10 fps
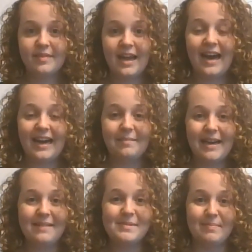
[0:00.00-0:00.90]
Hi, my
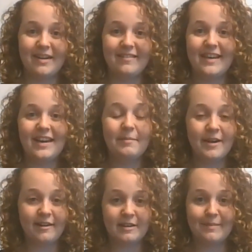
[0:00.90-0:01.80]
name is Marley. I'm
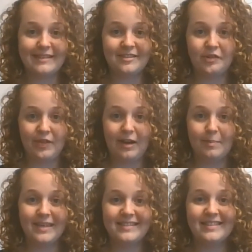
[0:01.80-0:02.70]
an occupational
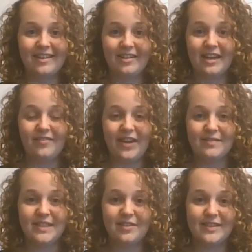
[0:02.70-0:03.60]
therapist here at
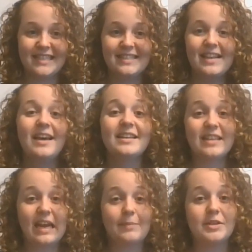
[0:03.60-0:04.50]
Innovative Services.
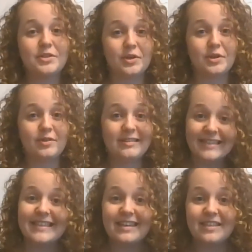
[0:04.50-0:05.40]
Today I'm going to show you
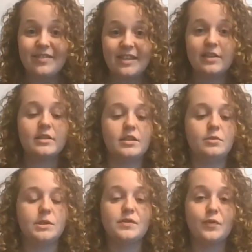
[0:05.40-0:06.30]
this activity that
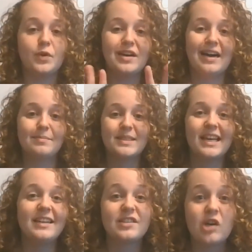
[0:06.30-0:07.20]
uses 4 cups,
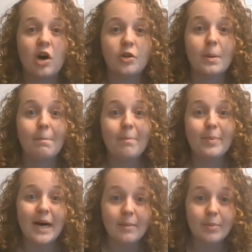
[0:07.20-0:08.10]
and it's called
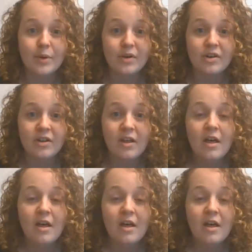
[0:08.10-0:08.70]
Bubble